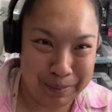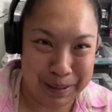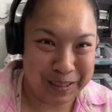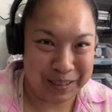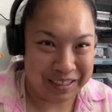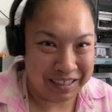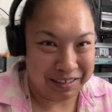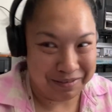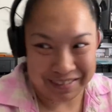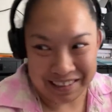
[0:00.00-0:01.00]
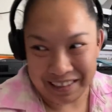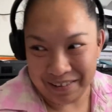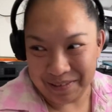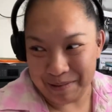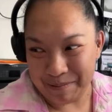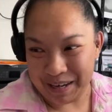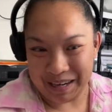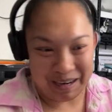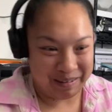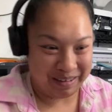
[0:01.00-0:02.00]
pictures taken for any of them right
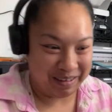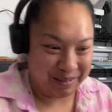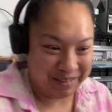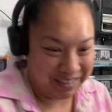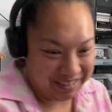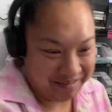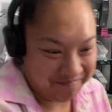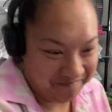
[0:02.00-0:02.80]
now. Just